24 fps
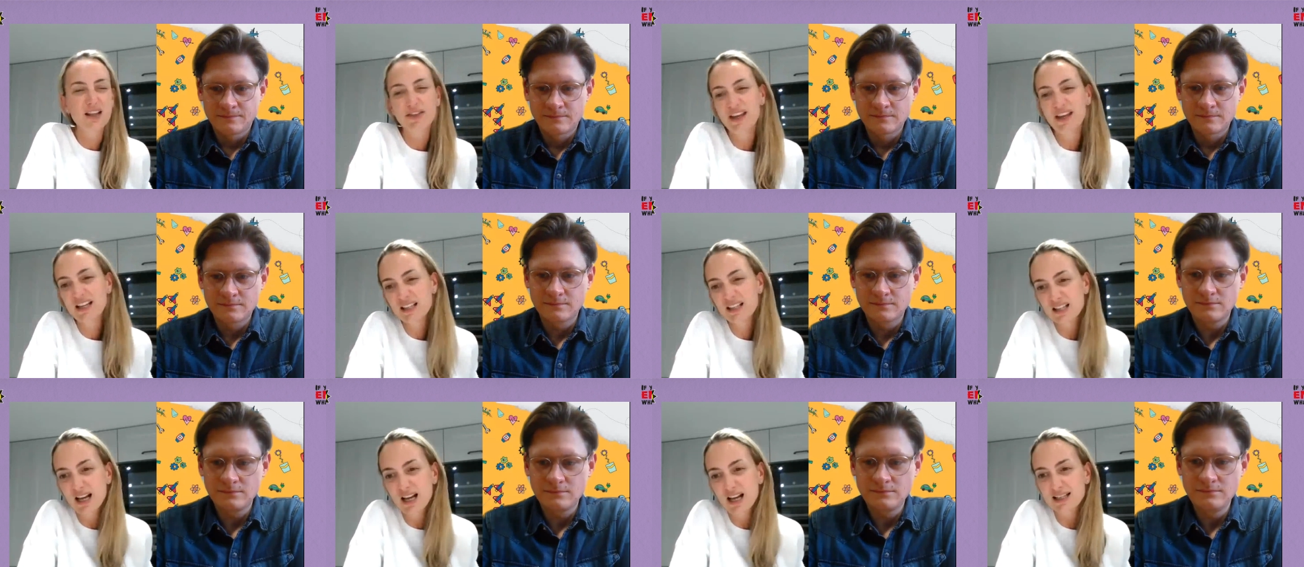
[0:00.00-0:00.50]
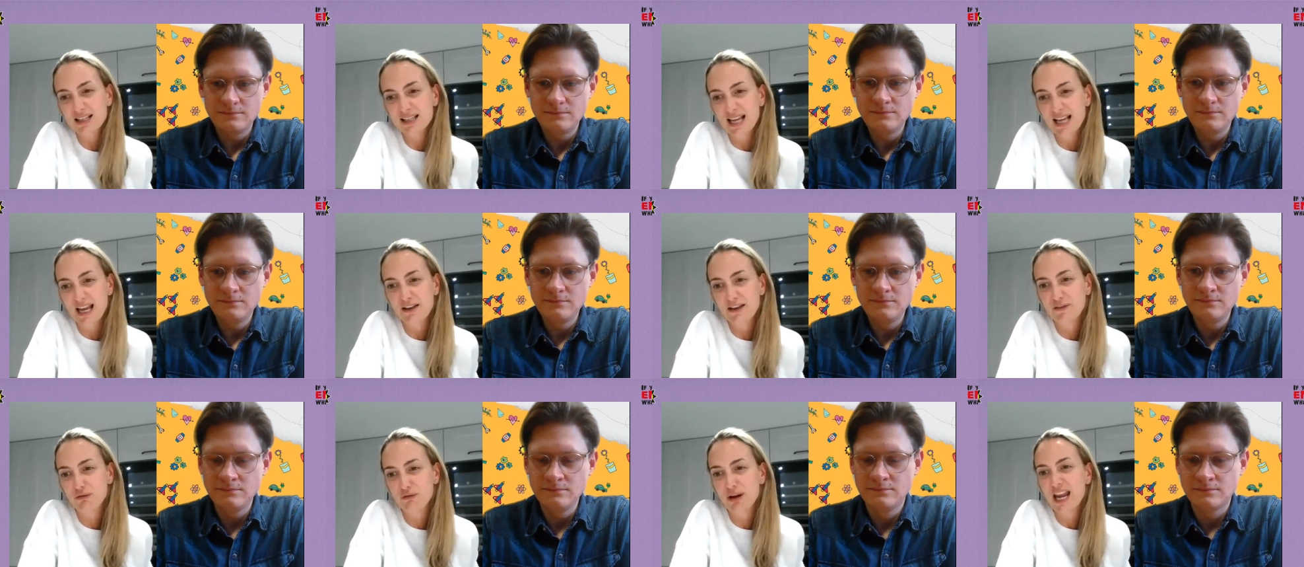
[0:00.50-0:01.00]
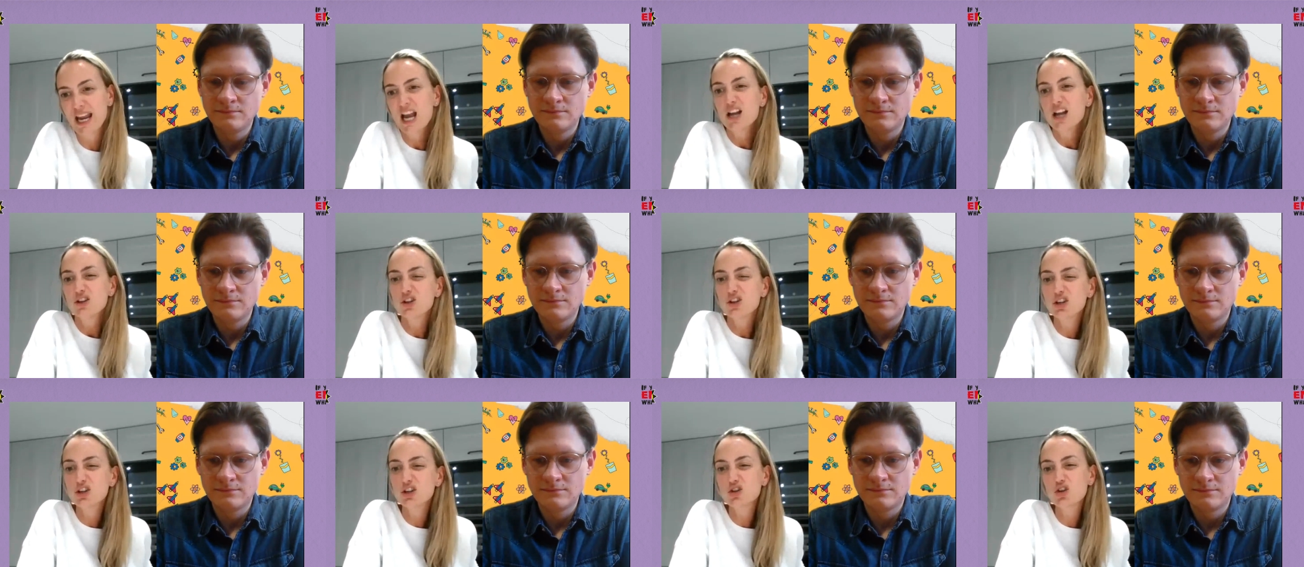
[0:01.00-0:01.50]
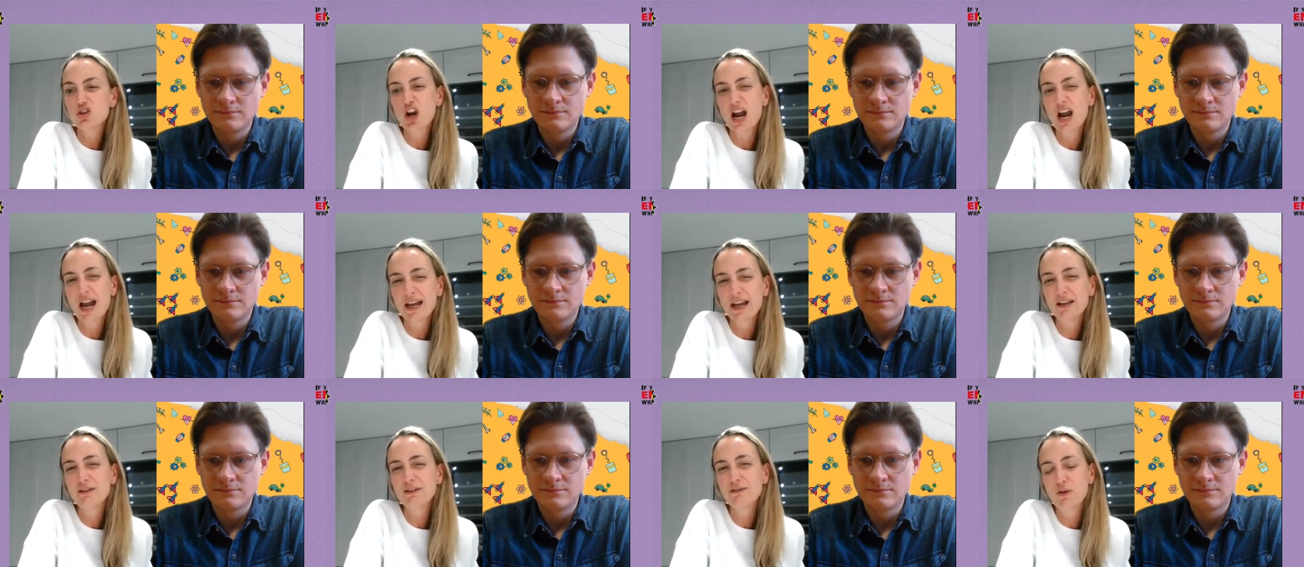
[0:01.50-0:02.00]
Speaker 1: things things that are savory
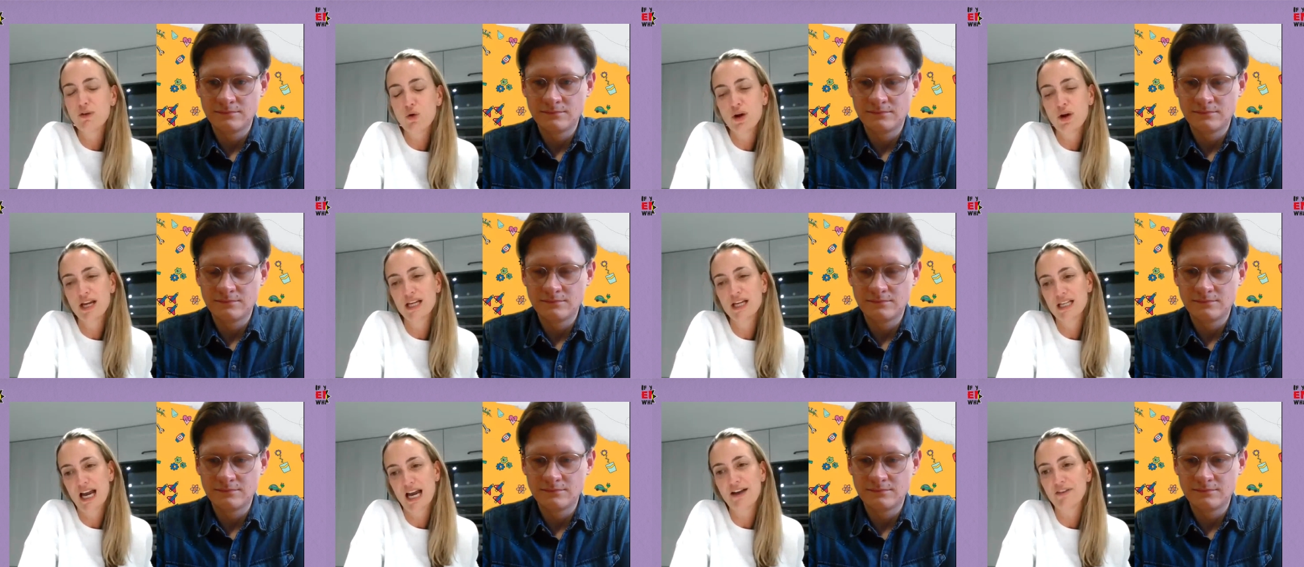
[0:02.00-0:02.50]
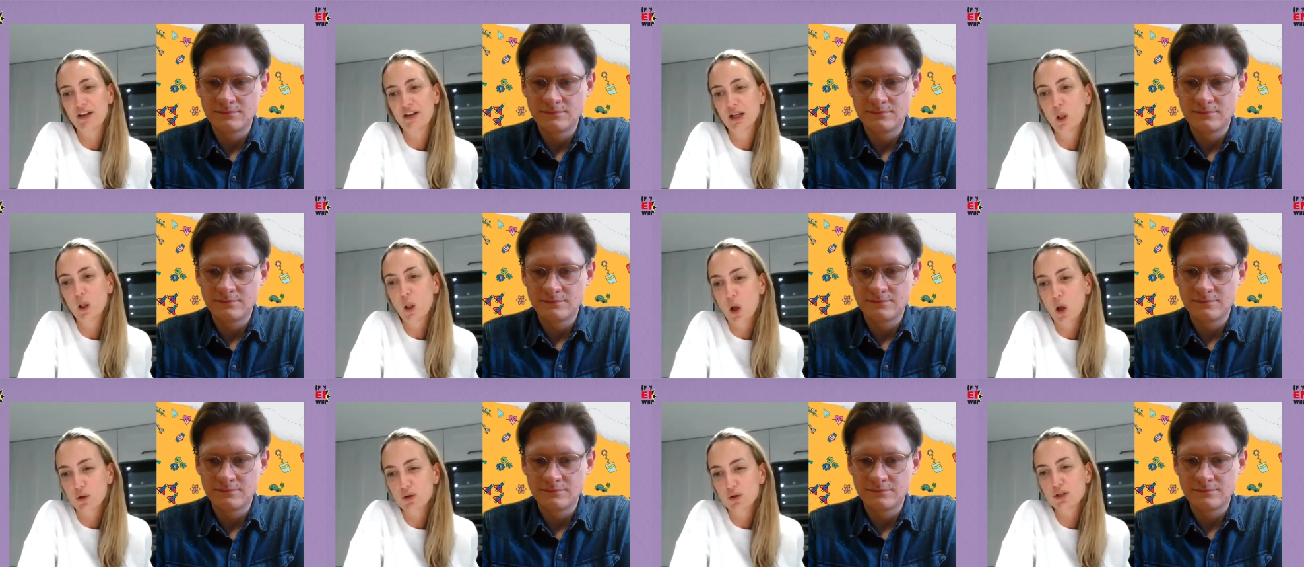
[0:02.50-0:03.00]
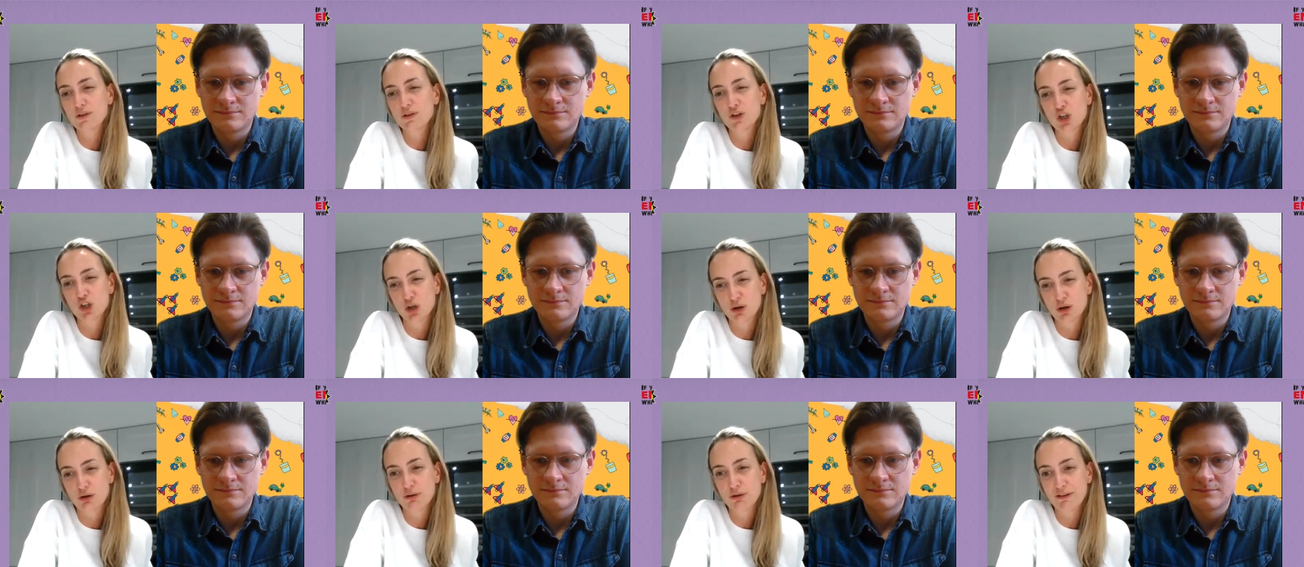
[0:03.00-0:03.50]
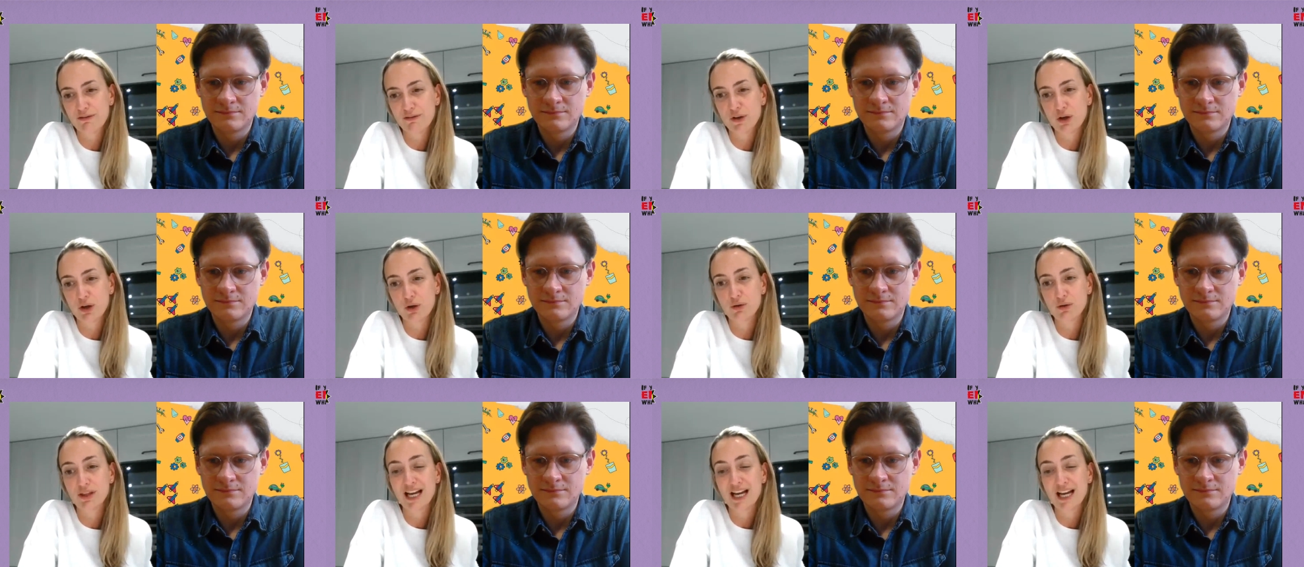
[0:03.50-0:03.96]
just try and avoid having lots of sugary